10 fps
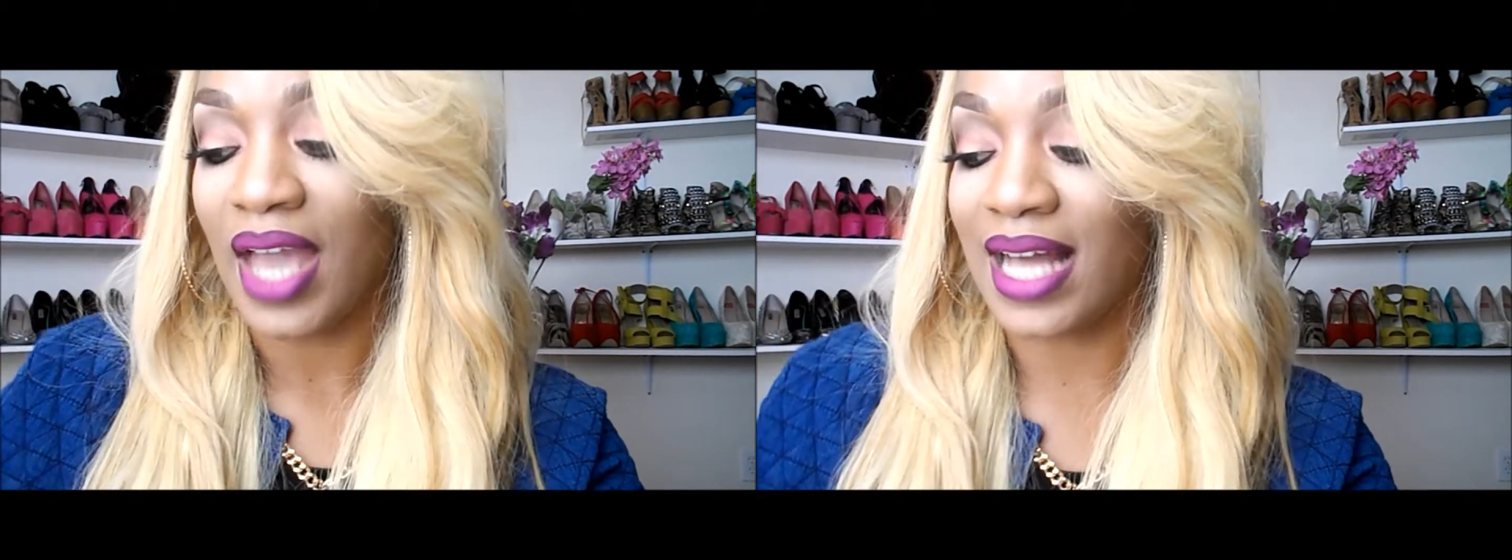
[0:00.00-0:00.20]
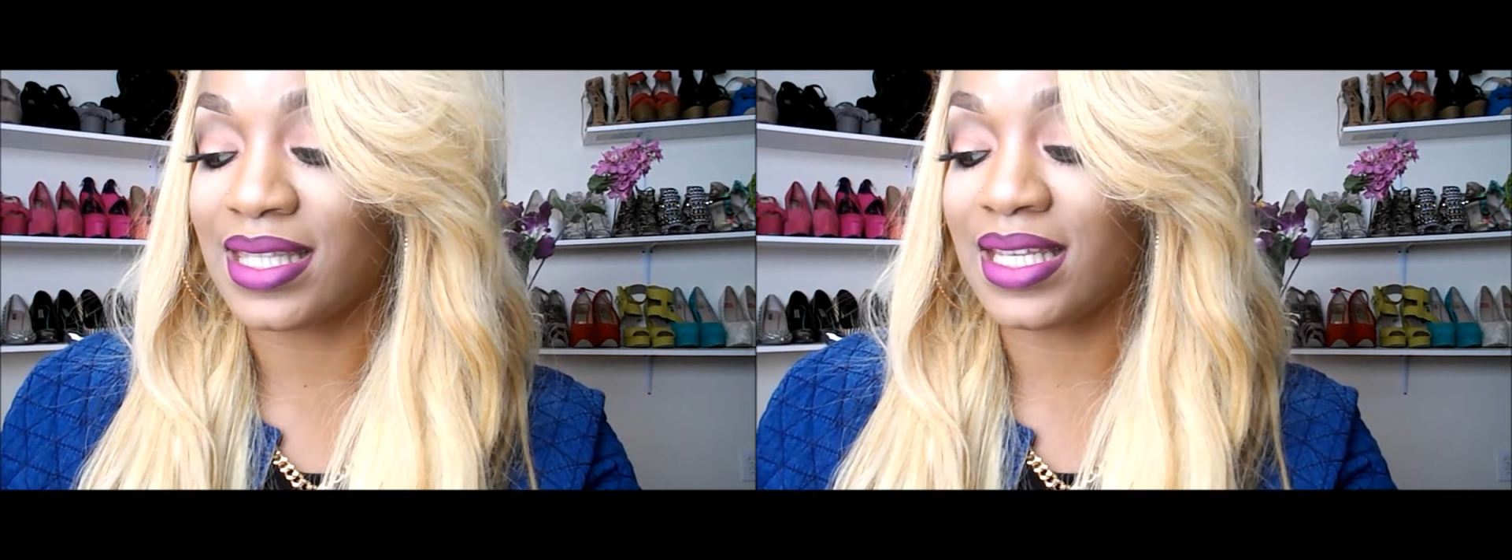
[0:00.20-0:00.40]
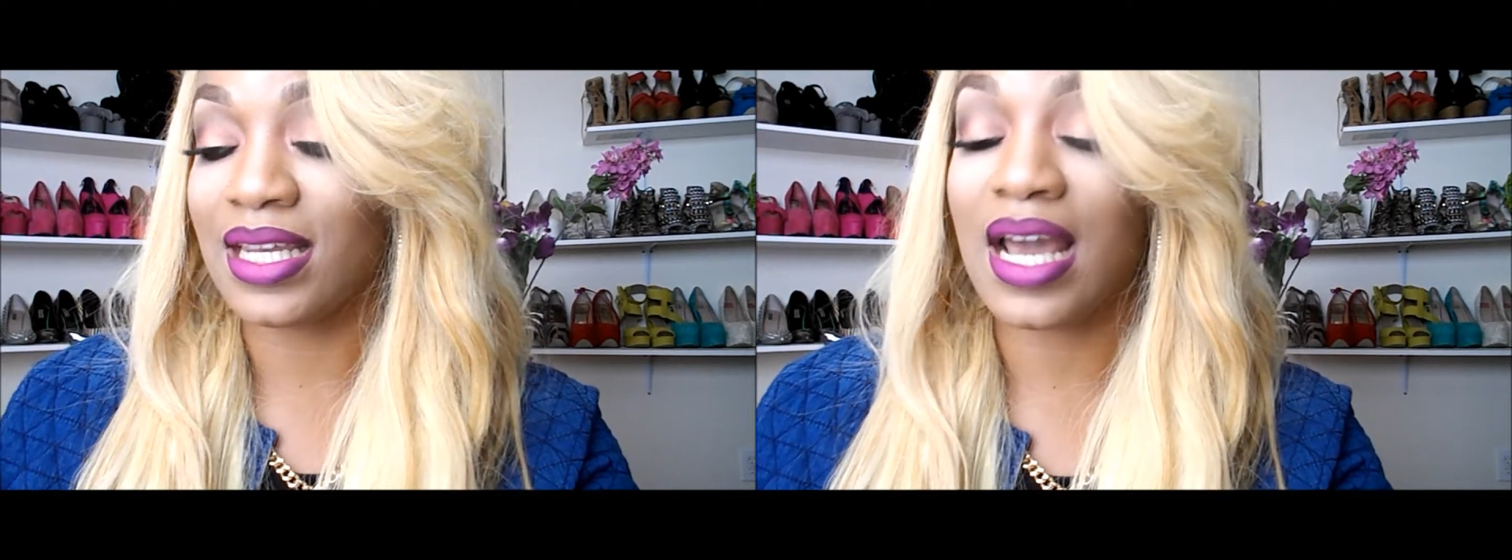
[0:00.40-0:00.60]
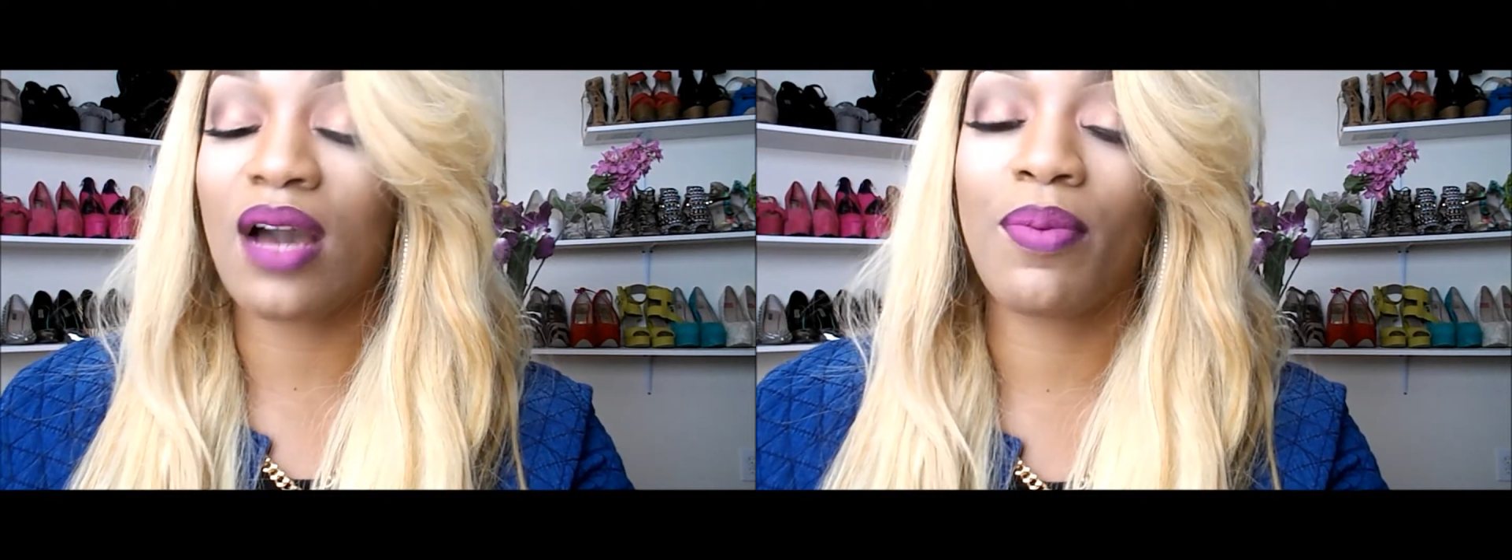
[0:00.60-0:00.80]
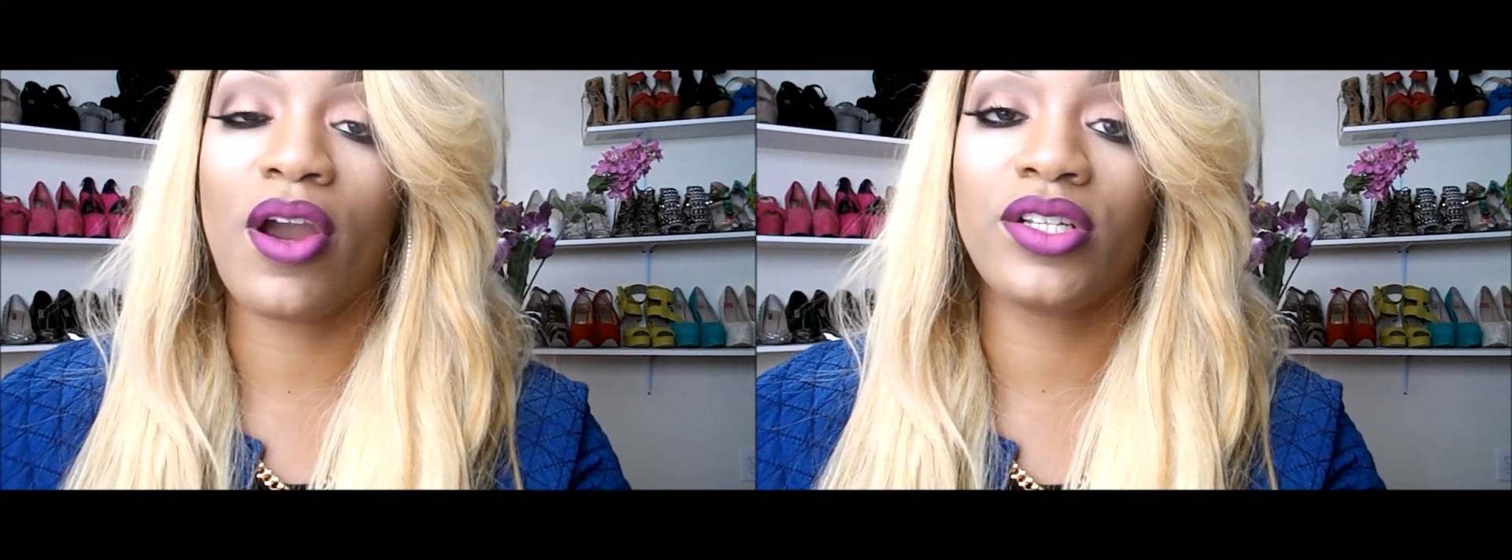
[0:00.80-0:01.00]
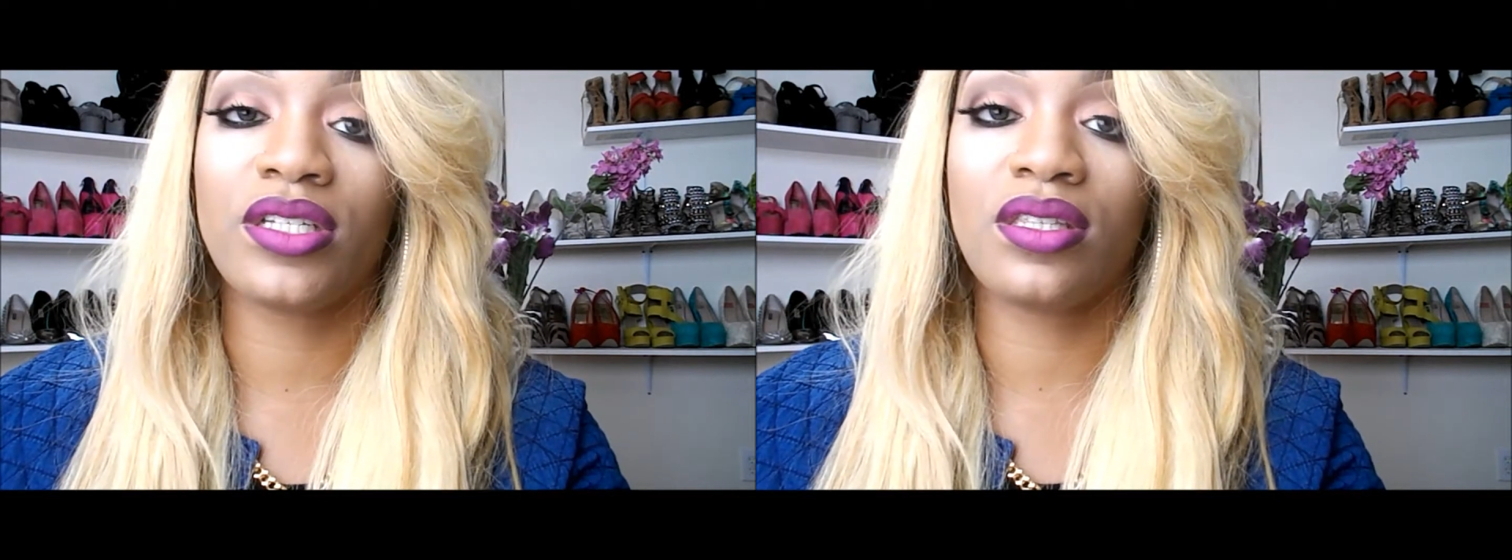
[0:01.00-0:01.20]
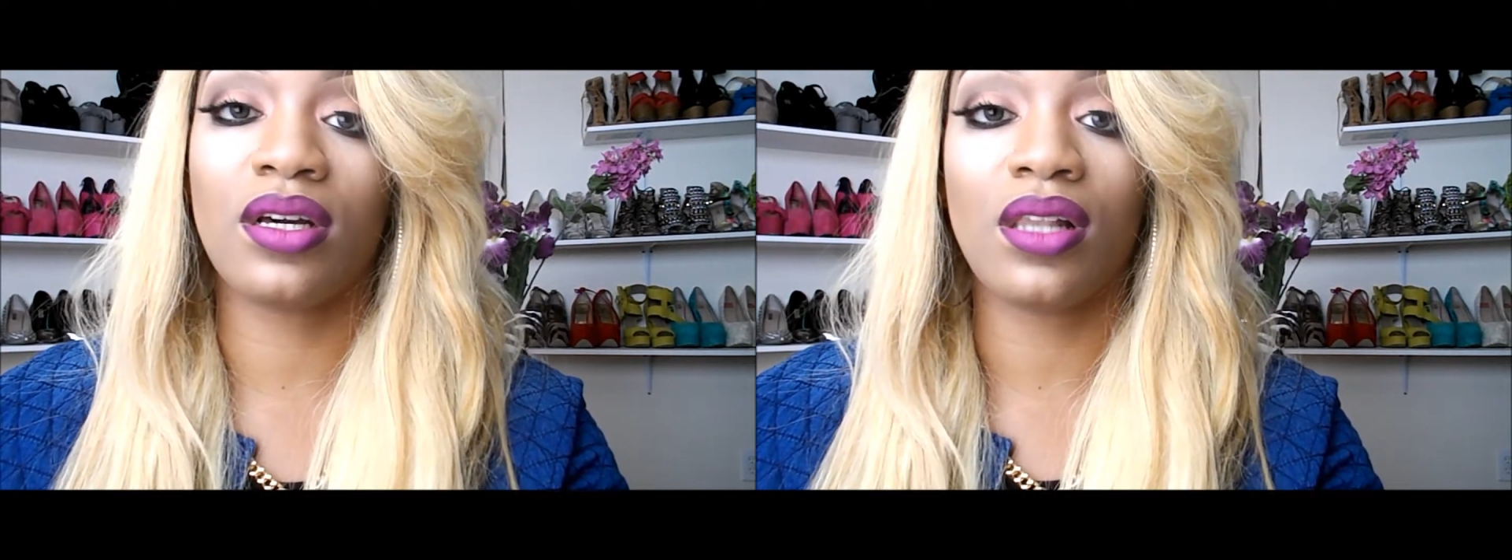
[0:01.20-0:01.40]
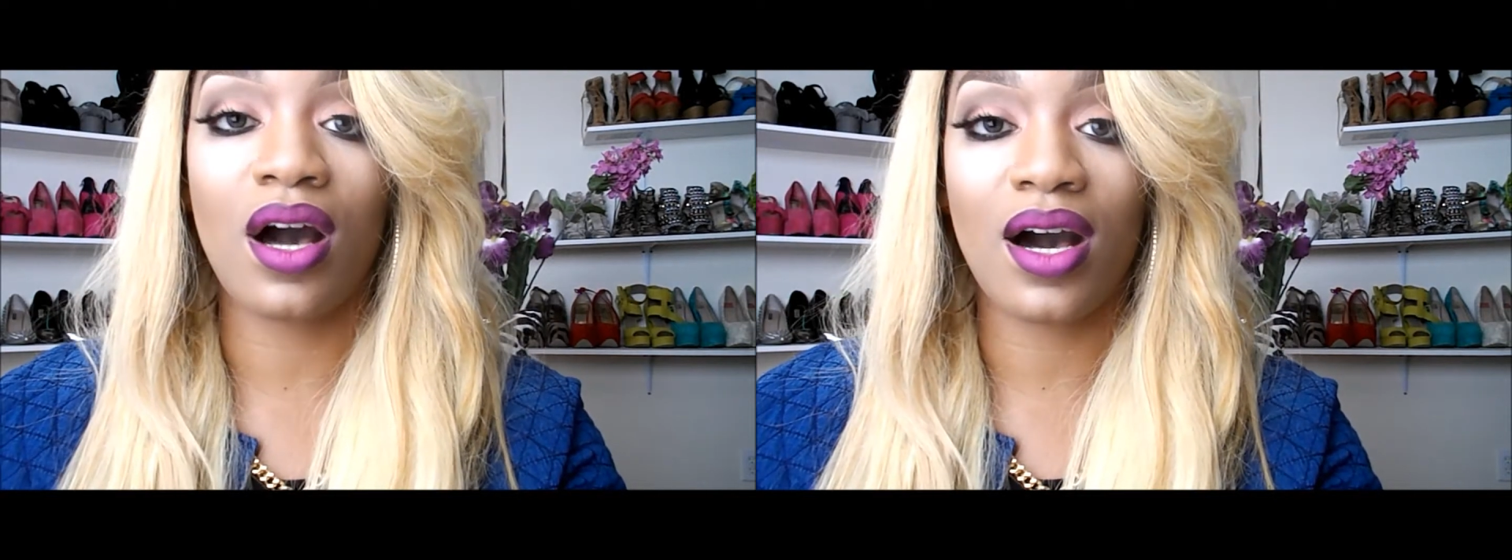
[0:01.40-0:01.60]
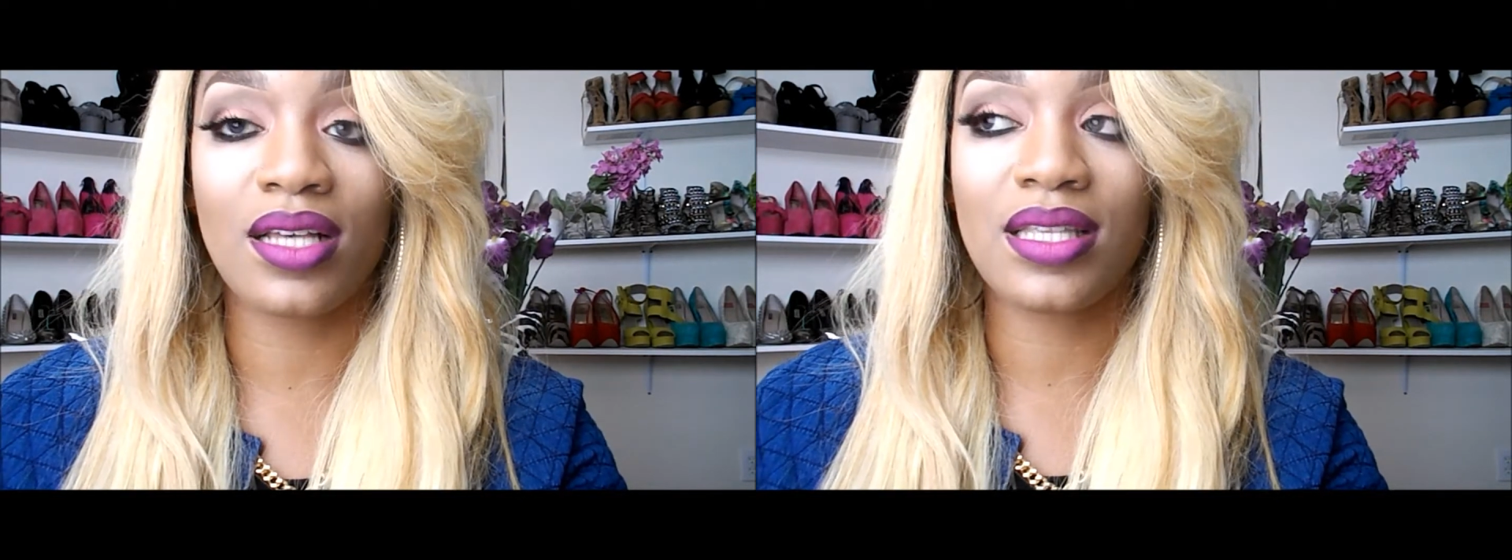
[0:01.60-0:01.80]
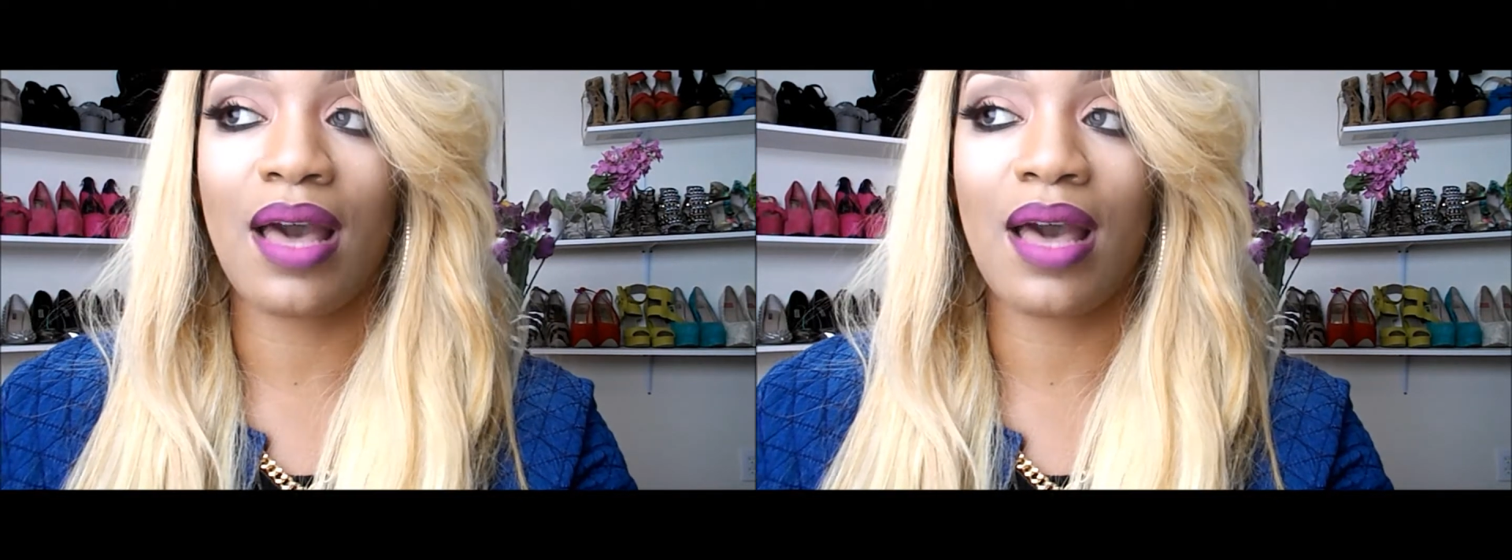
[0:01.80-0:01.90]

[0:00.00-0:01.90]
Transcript: I did not purchase the gloss.